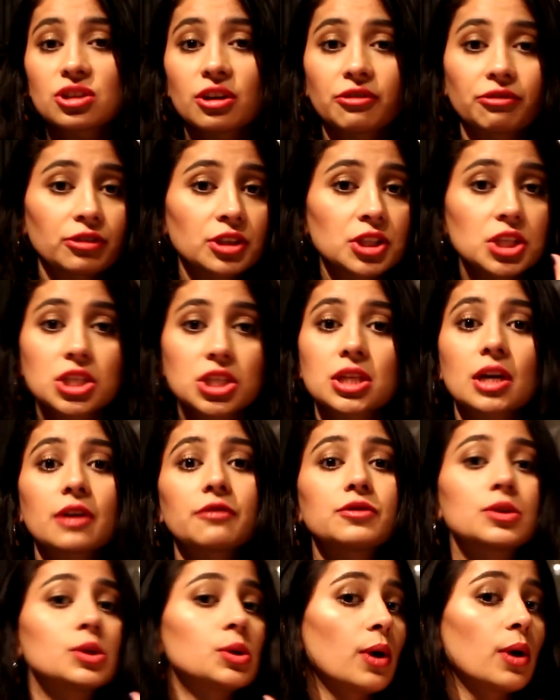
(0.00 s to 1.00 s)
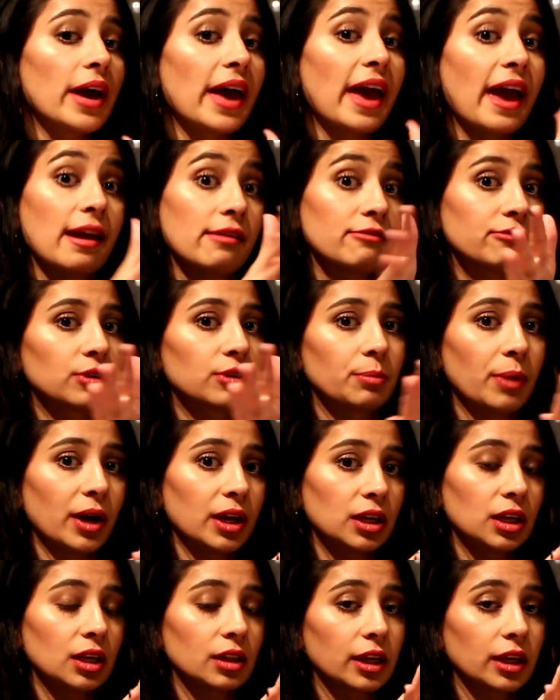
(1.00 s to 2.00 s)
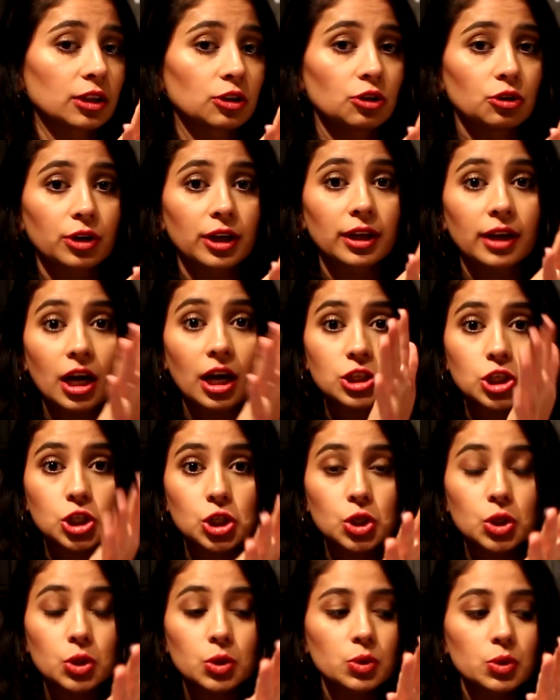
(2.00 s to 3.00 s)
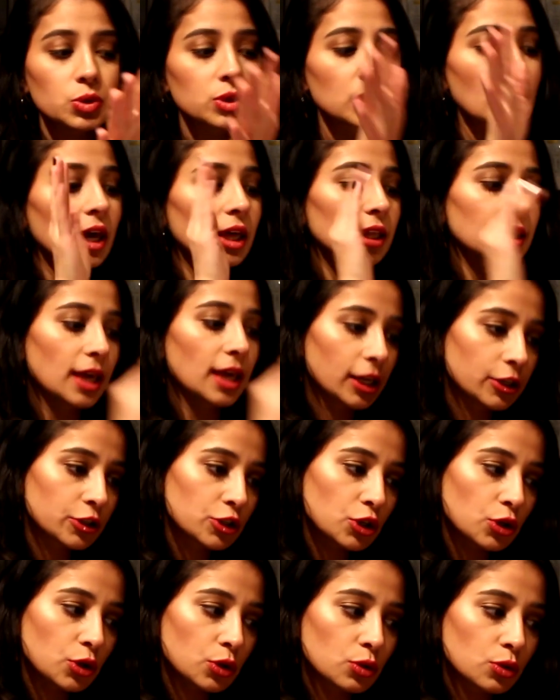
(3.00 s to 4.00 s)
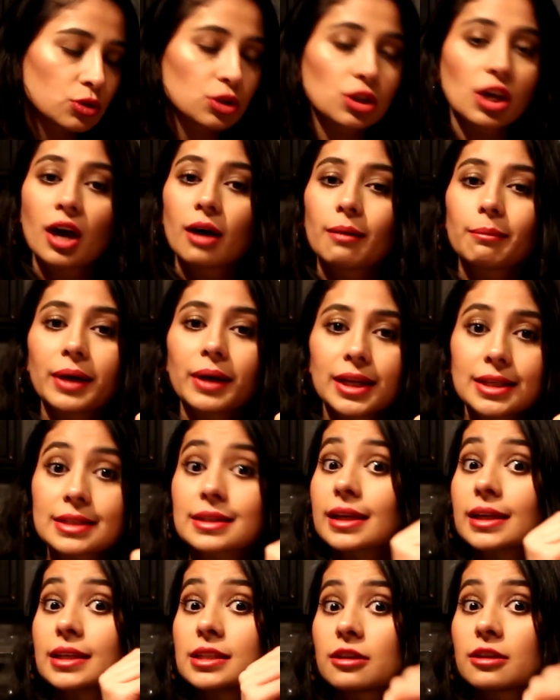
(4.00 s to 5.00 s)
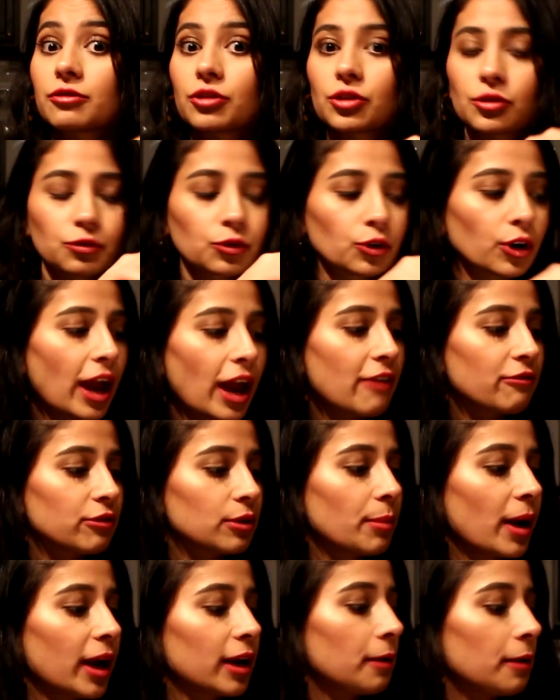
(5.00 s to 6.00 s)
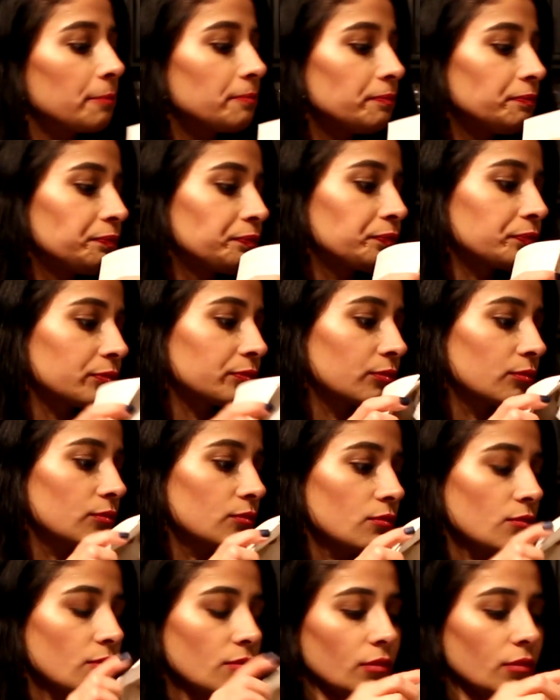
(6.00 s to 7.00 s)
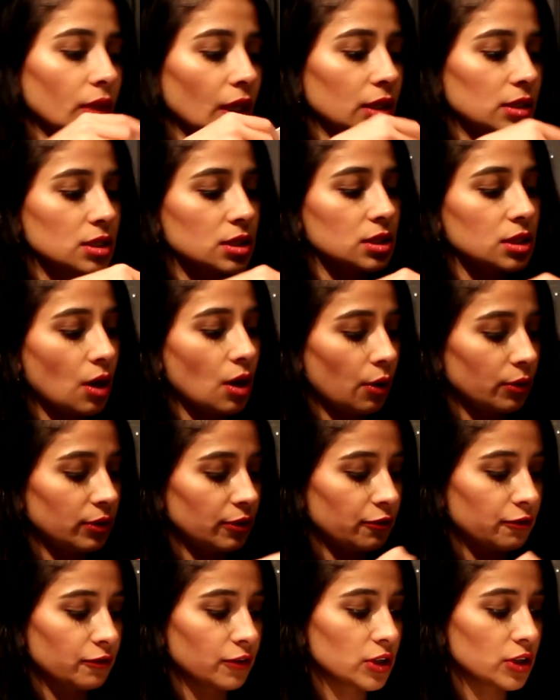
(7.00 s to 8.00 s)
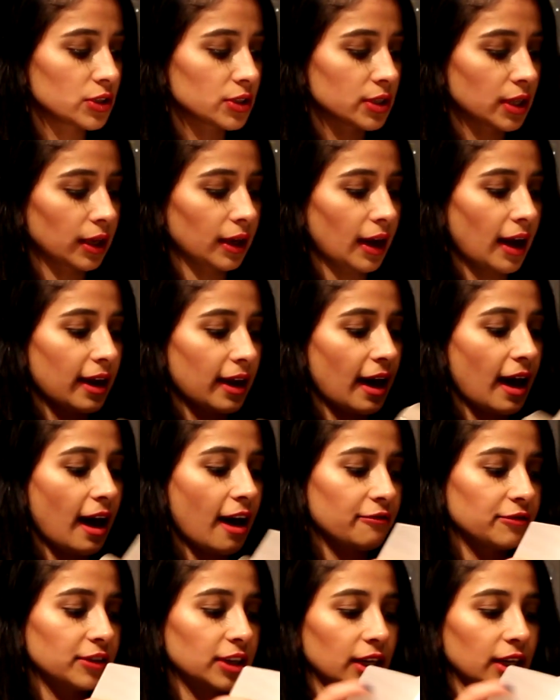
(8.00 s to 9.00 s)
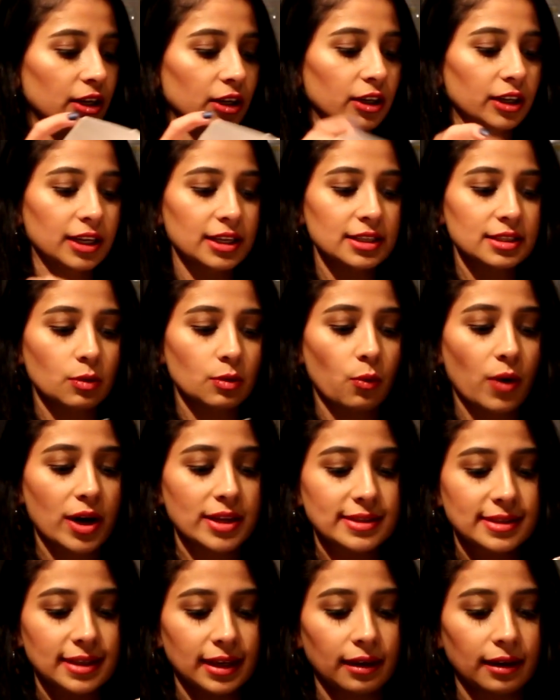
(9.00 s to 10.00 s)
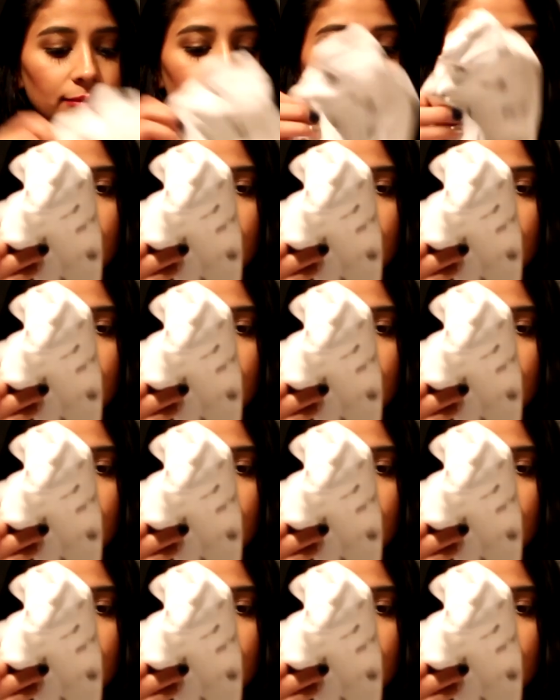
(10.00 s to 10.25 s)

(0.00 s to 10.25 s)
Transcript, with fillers: different stuff to everybody. Like you cannot choose, they choose, but it's like different for everybody. So the first thing I have here is a onesie.